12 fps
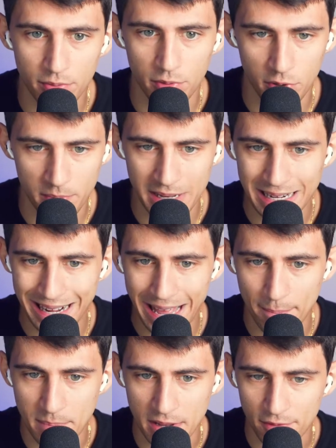whether it be in an
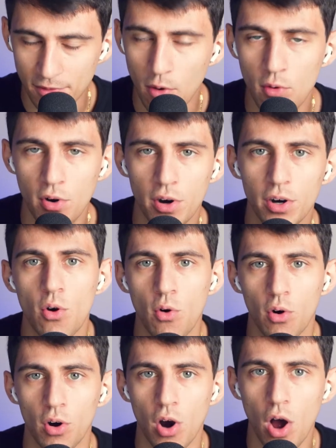M P four
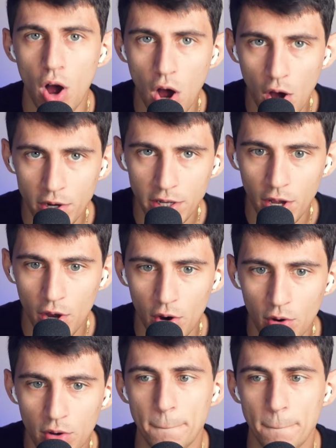or audio,